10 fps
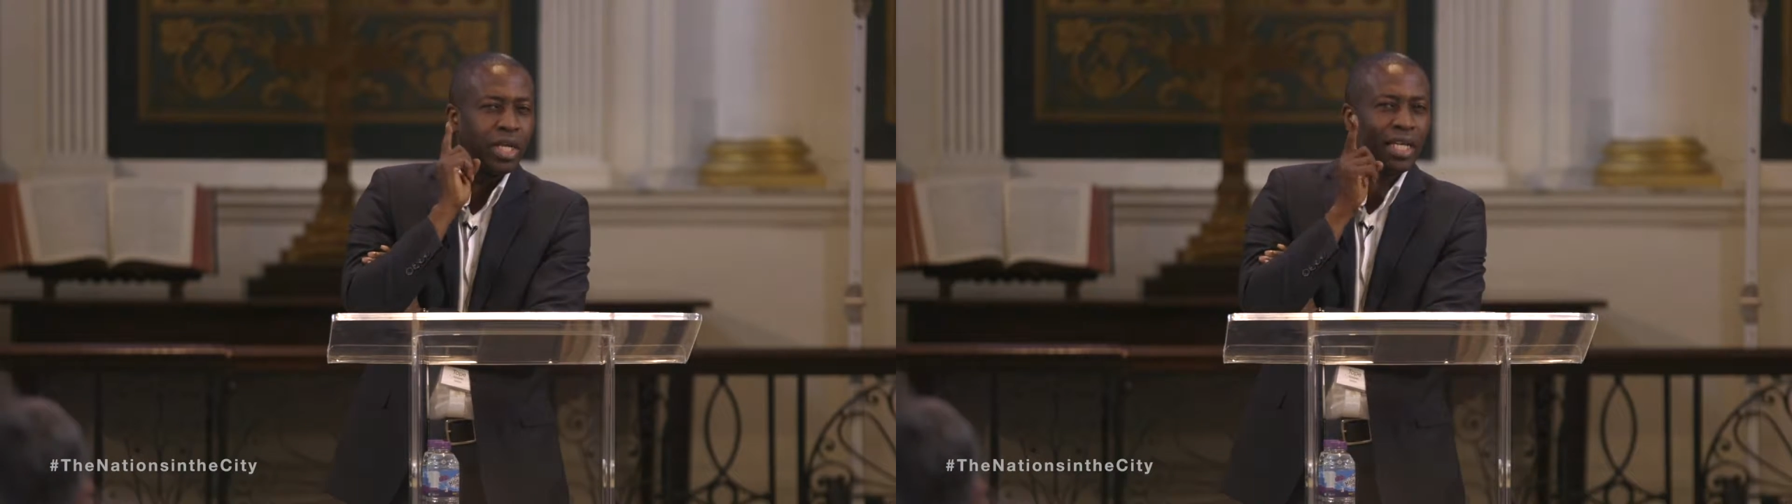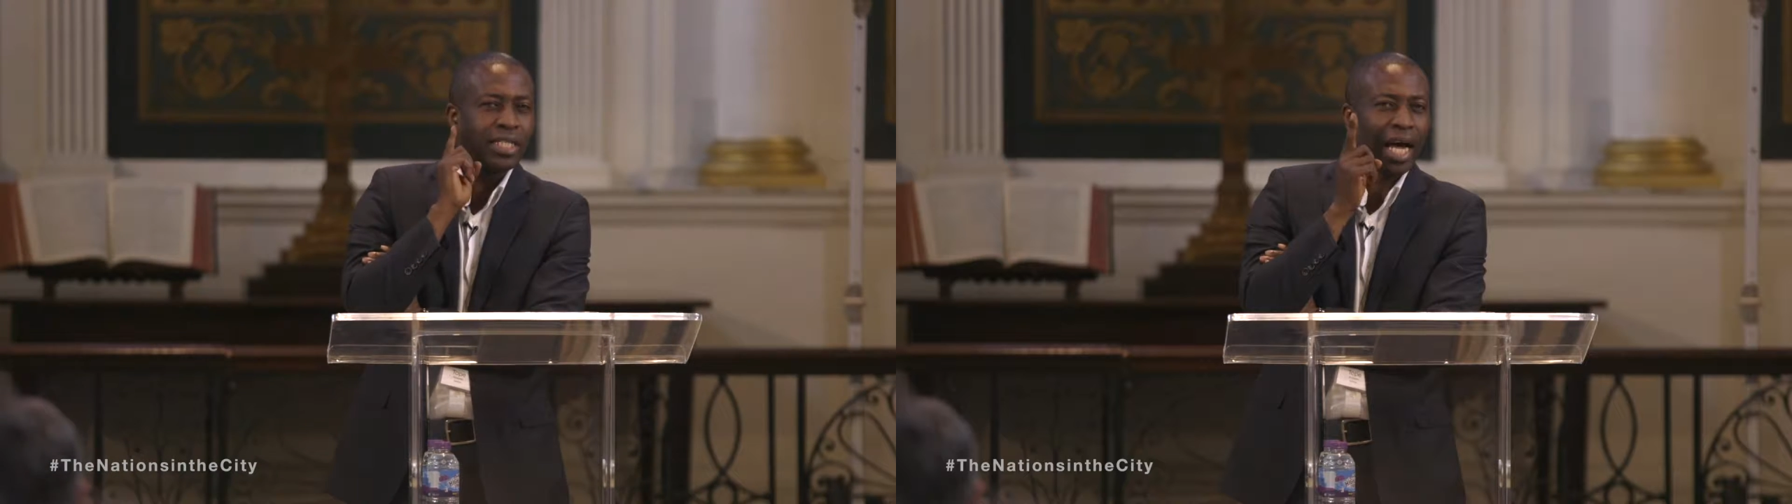
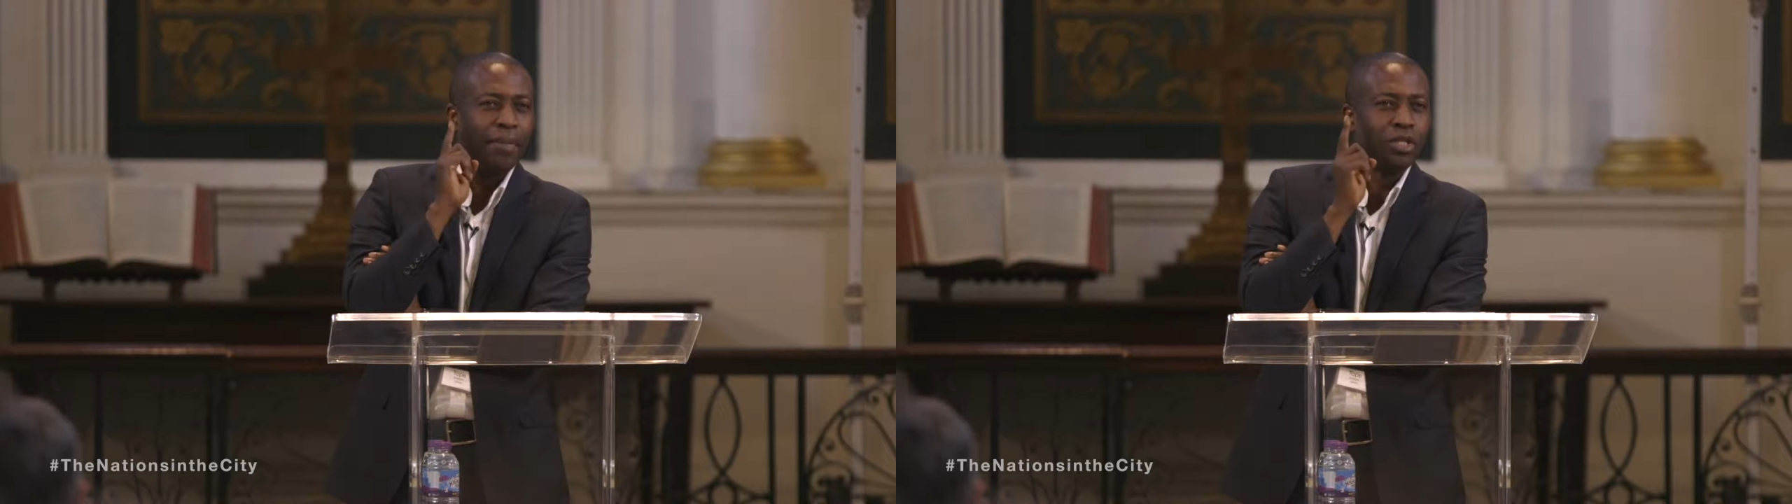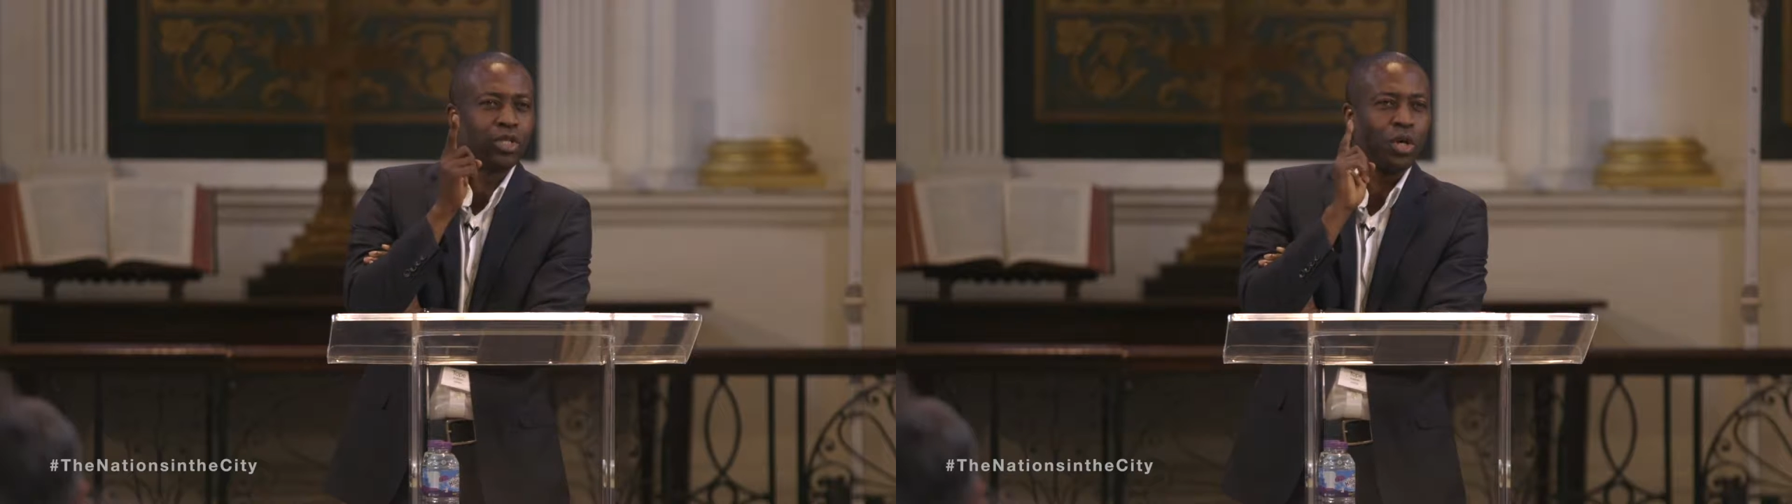take
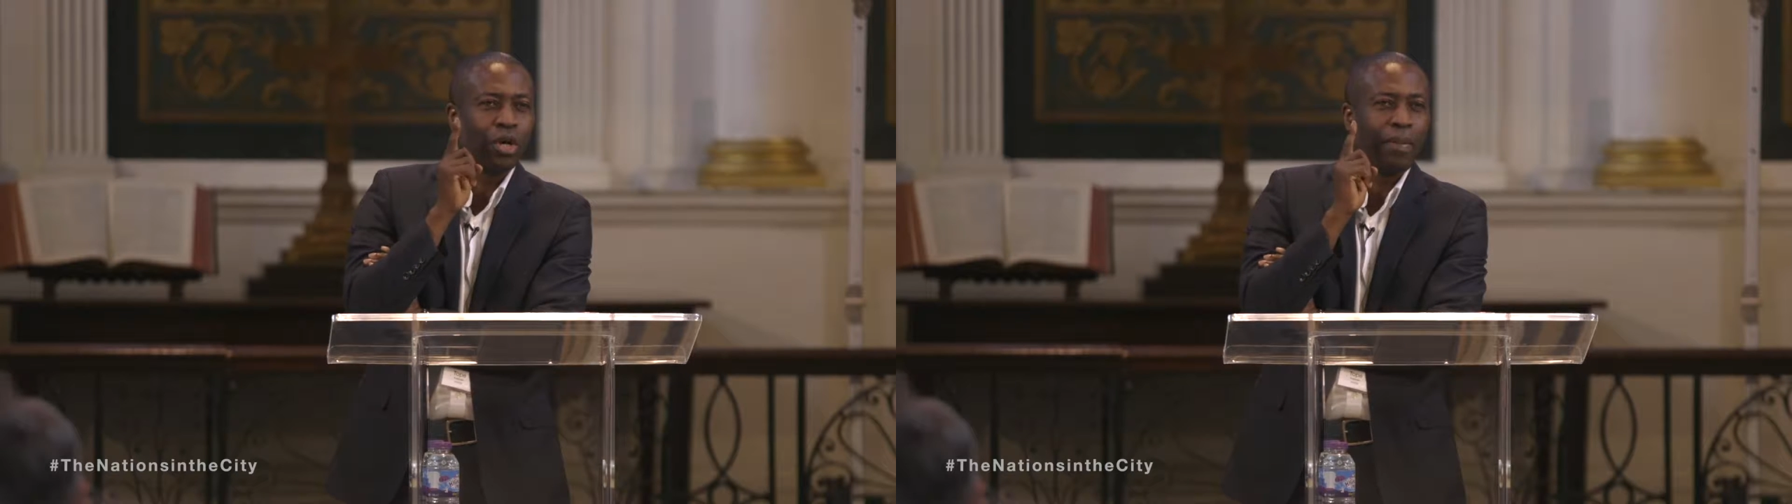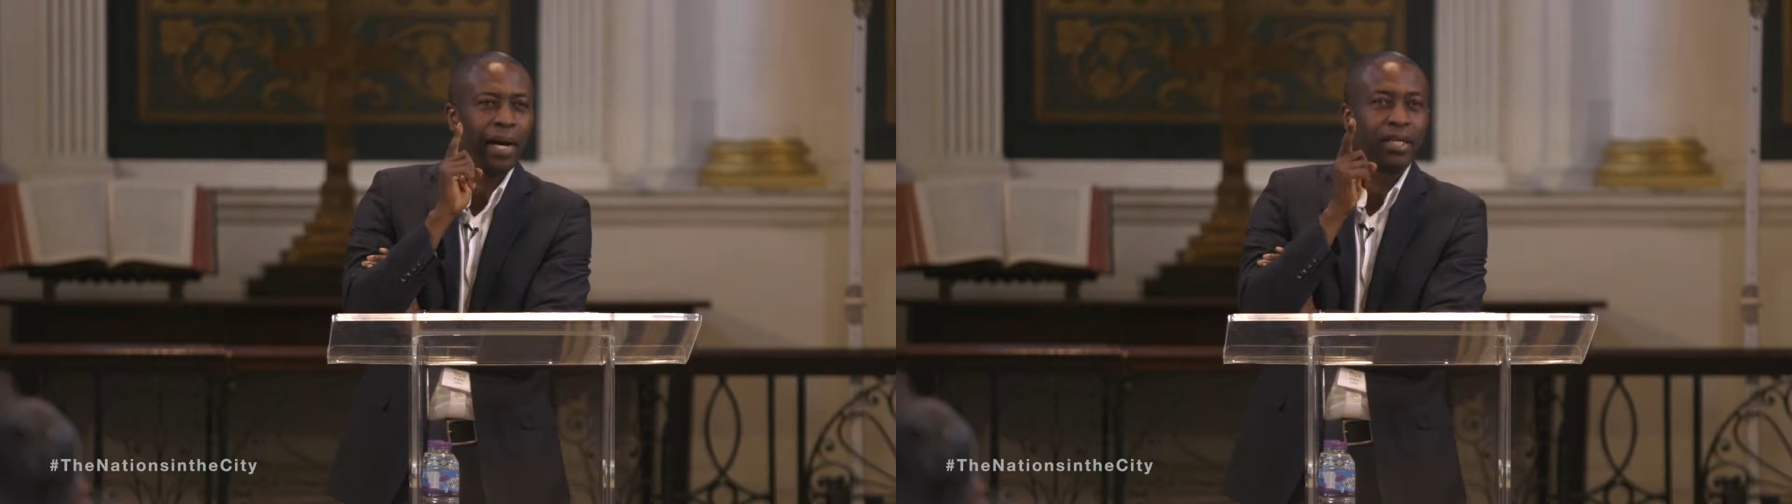time and talk
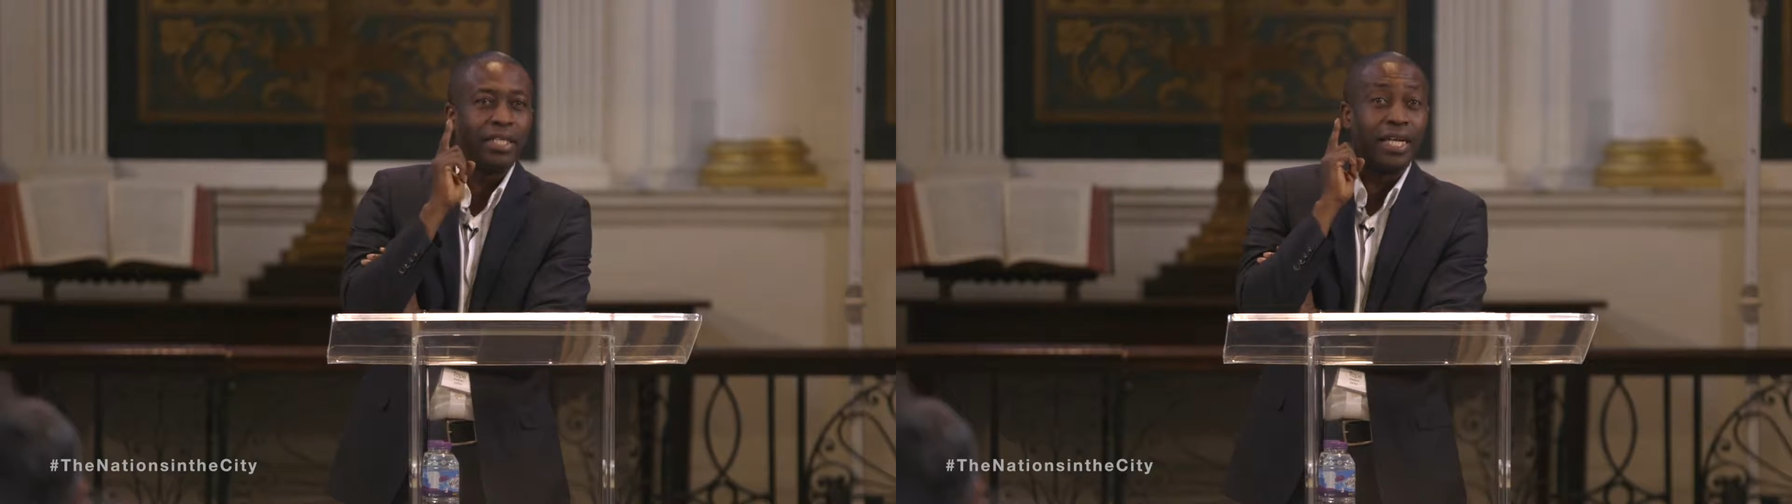about it,